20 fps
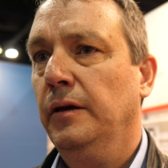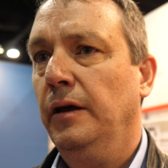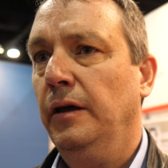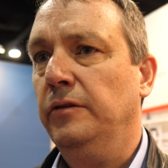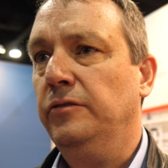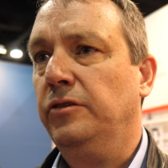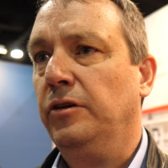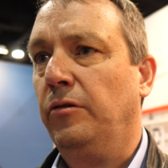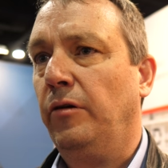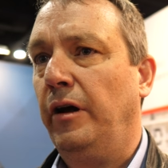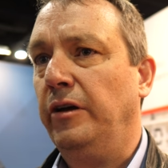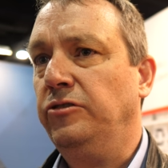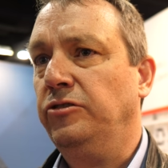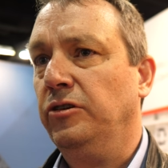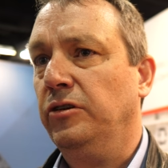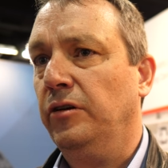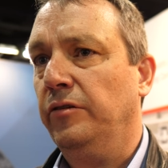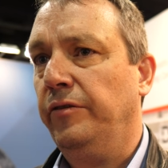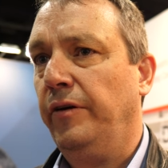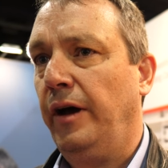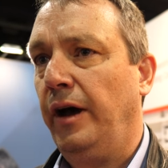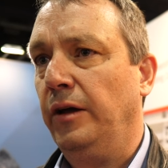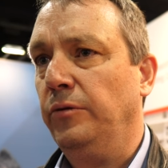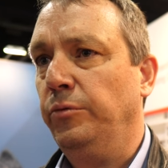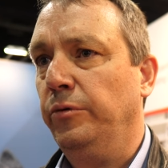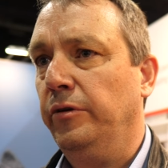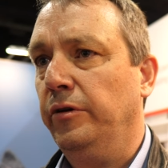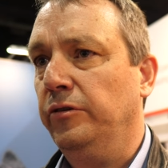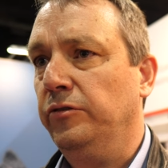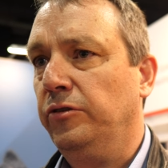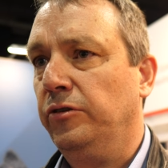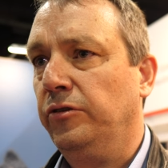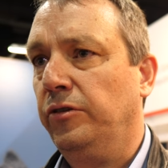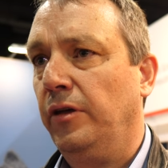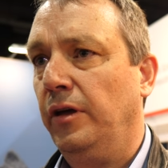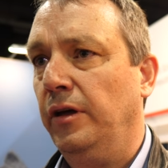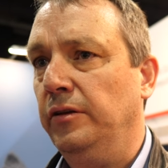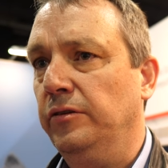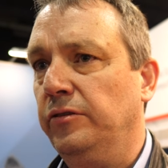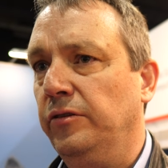integration of hardware
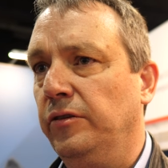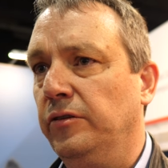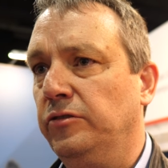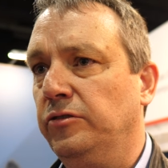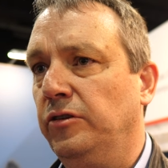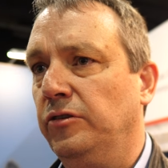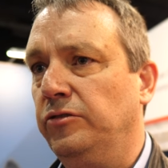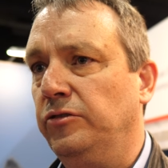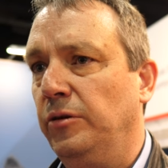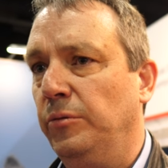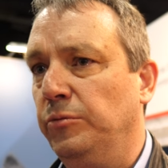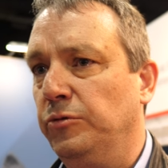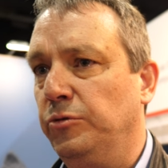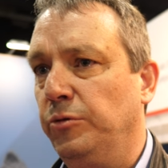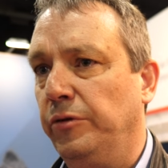into the systems